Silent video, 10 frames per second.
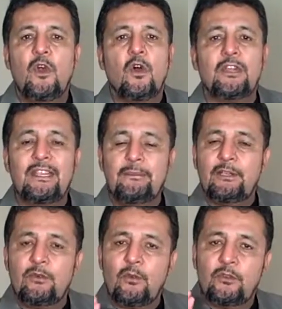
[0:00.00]
or
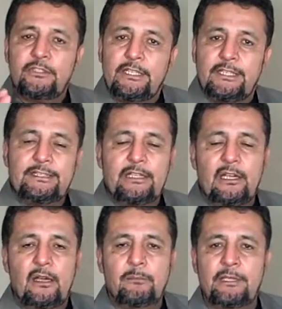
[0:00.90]
even utility
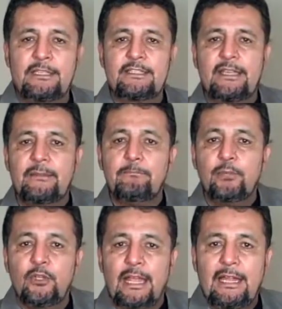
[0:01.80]
companies can
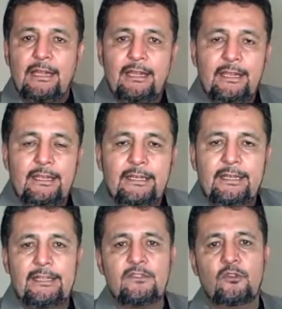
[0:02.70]
put a lien
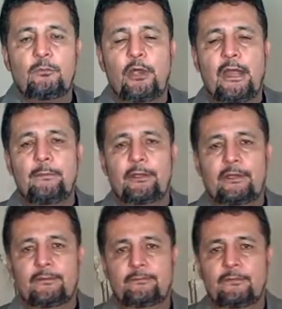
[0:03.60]
against your property?